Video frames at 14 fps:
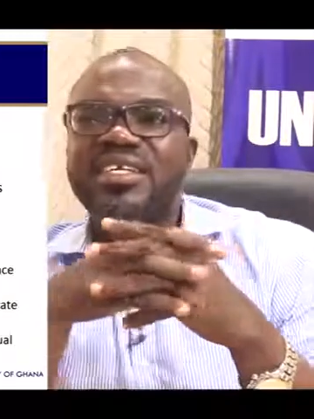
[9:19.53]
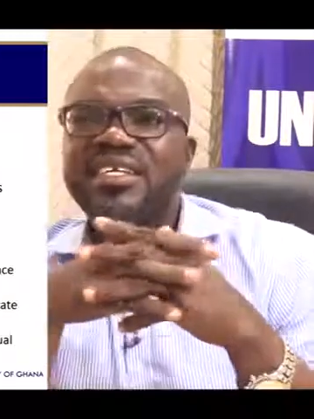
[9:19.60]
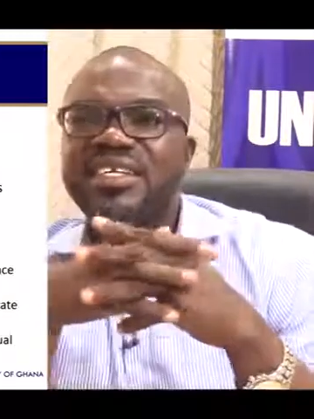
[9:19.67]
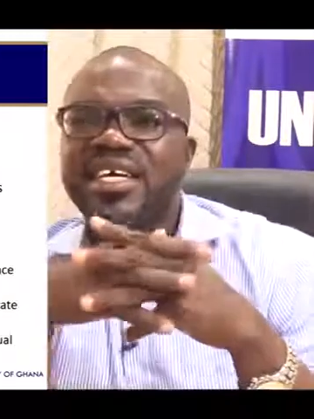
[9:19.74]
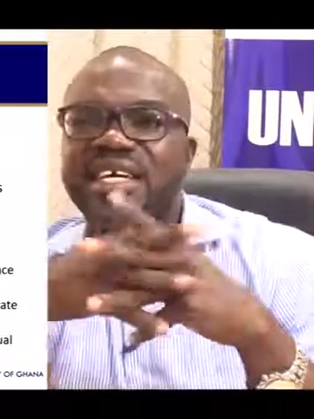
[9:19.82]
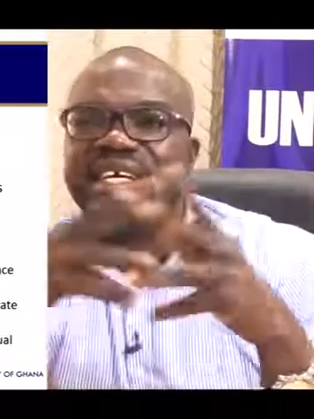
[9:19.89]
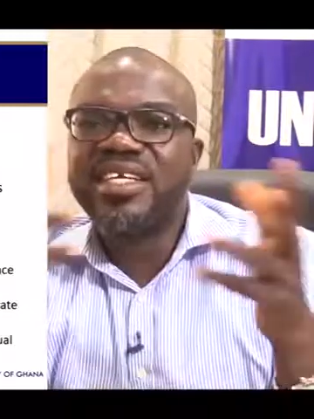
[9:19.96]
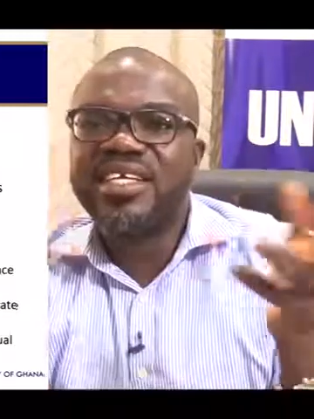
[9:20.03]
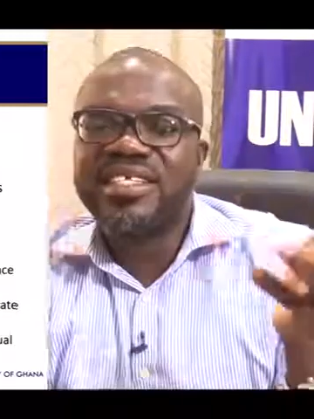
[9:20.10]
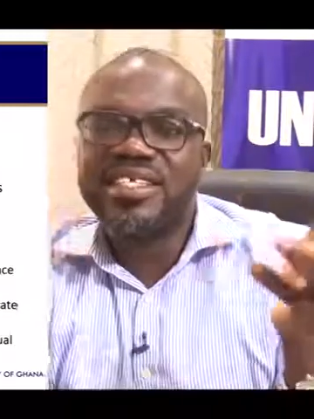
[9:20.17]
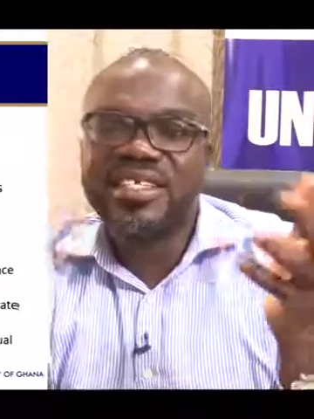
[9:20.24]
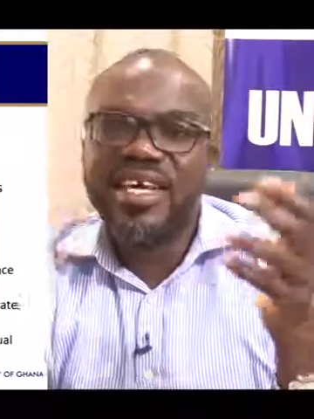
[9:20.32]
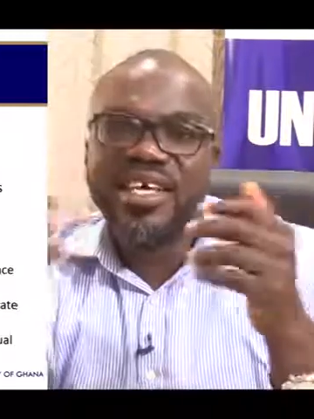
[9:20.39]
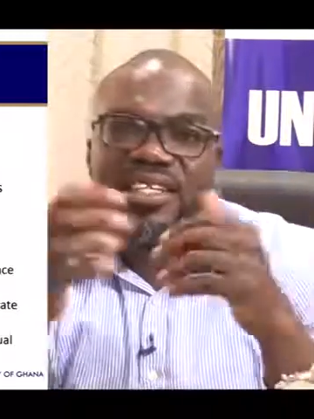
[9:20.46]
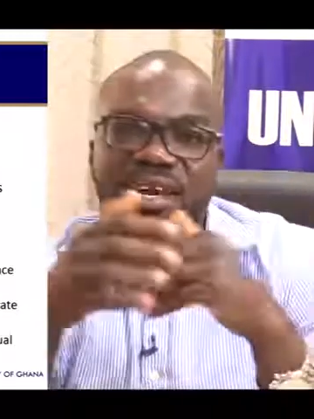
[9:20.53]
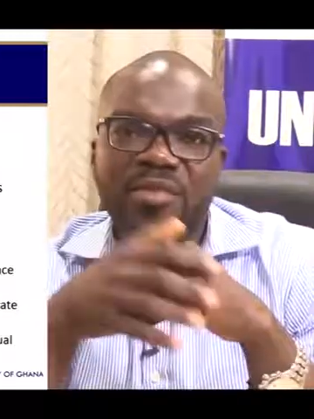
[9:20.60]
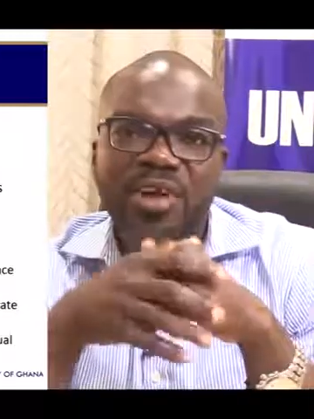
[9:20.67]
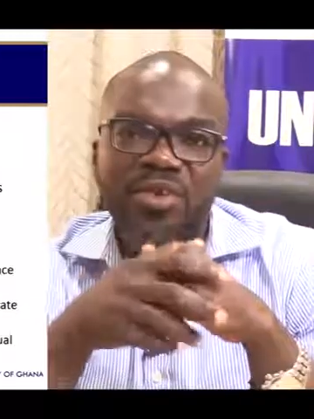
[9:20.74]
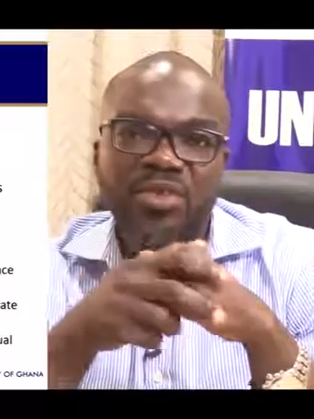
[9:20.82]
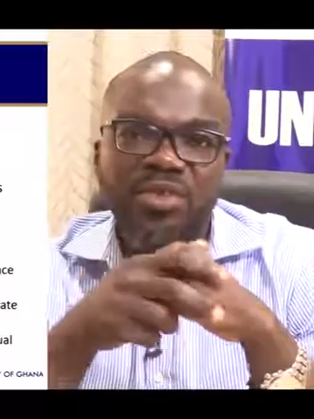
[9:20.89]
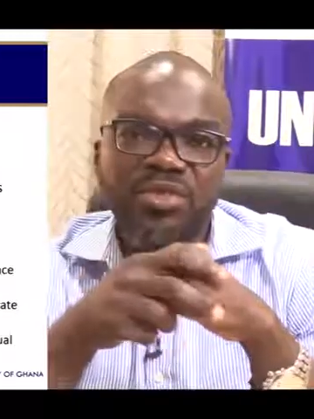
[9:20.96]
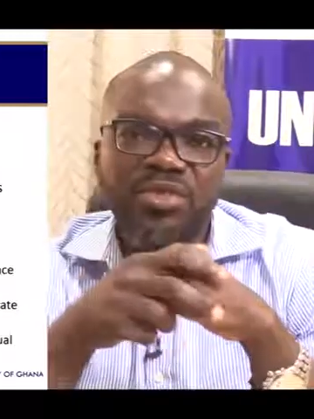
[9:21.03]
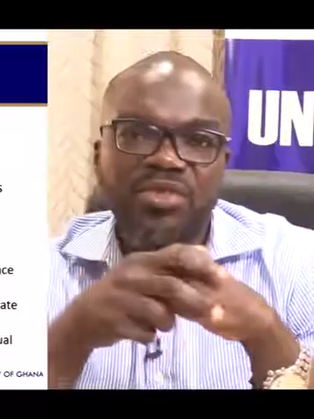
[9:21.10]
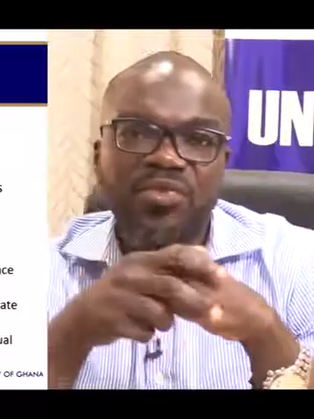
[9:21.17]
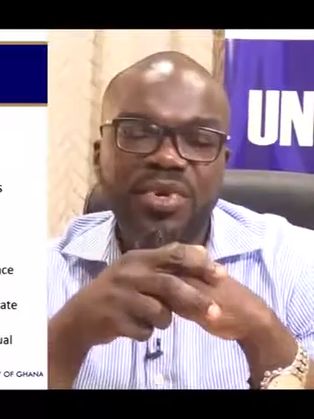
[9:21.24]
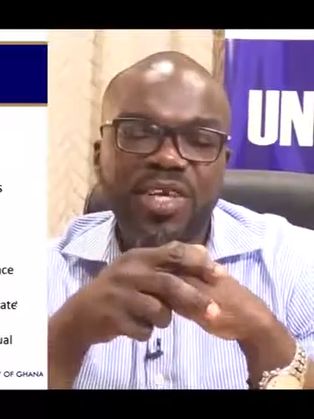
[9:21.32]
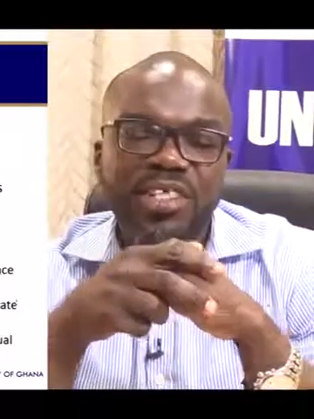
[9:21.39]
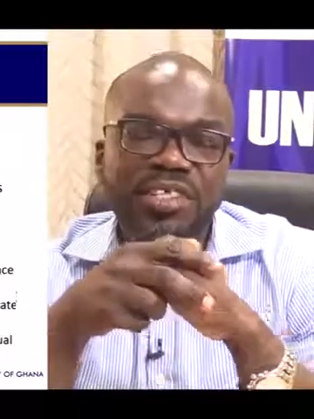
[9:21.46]
gaining insight about
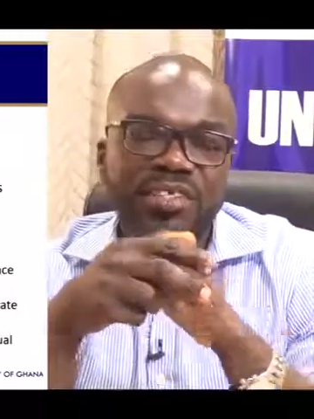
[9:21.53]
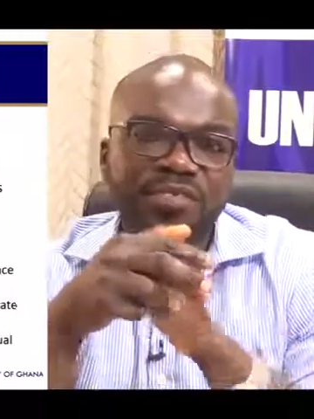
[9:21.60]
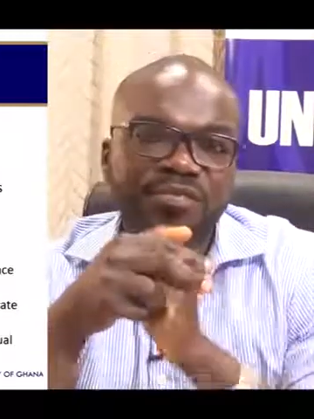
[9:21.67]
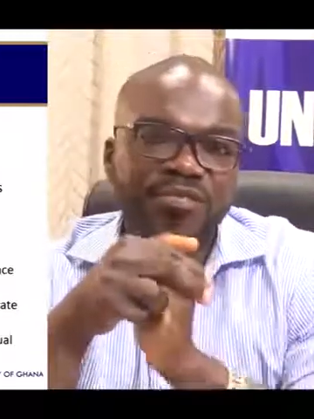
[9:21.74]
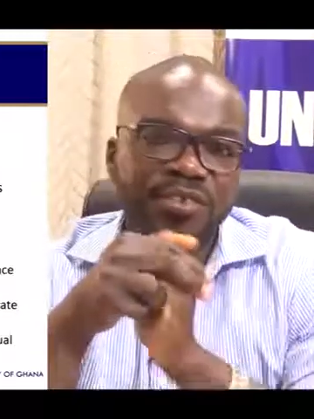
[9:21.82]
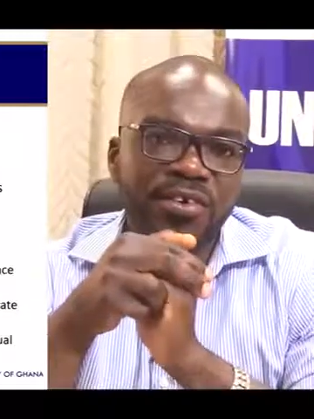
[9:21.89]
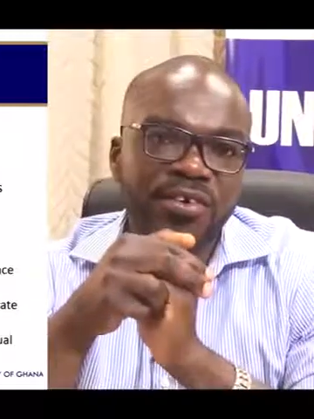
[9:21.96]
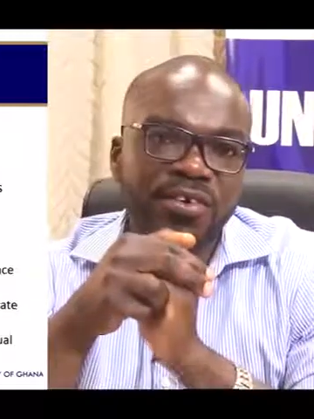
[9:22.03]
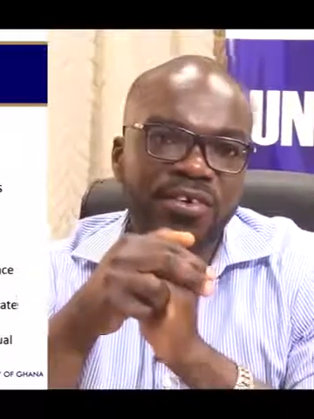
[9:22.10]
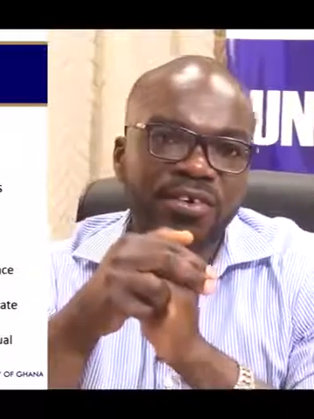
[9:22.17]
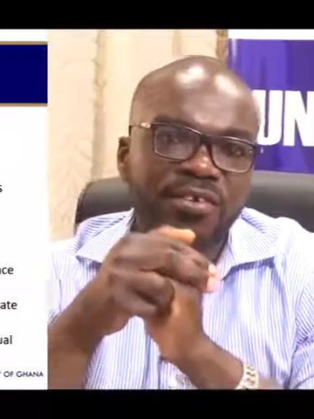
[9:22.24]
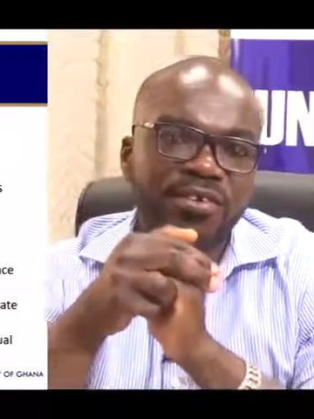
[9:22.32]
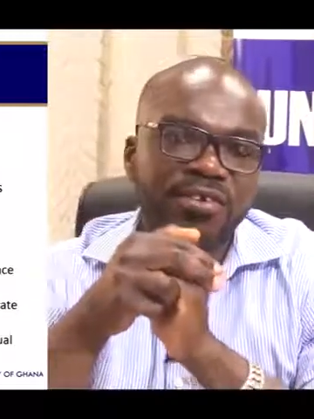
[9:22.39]
consumers for